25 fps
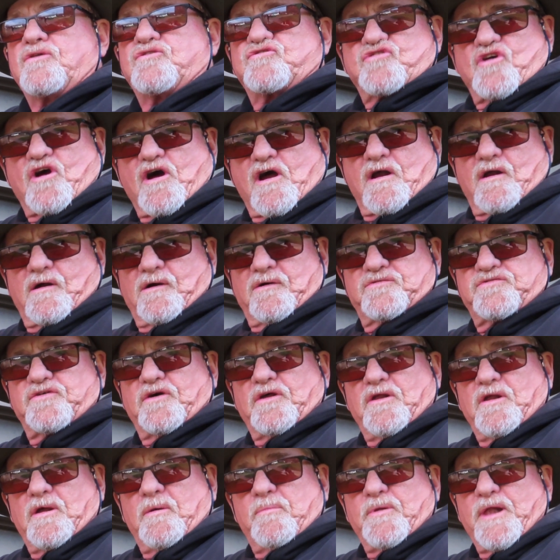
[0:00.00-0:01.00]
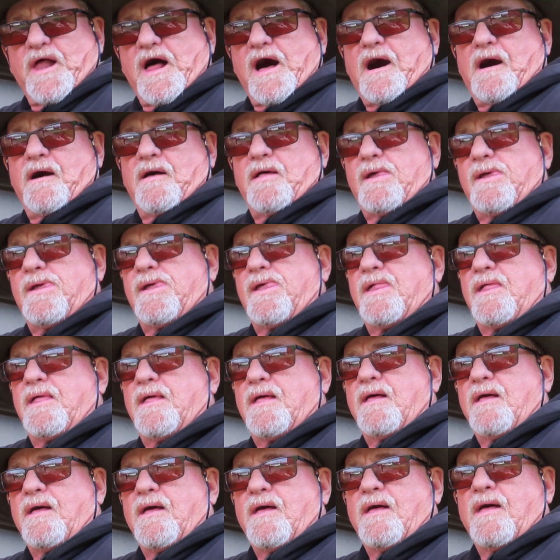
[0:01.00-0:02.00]
Charles LeBlanc.
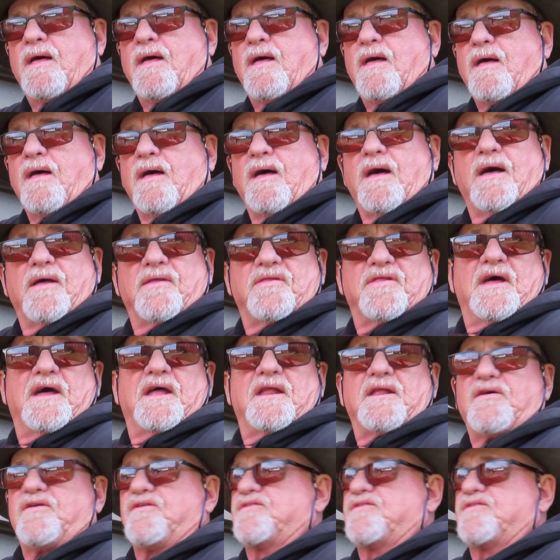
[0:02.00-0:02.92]
And then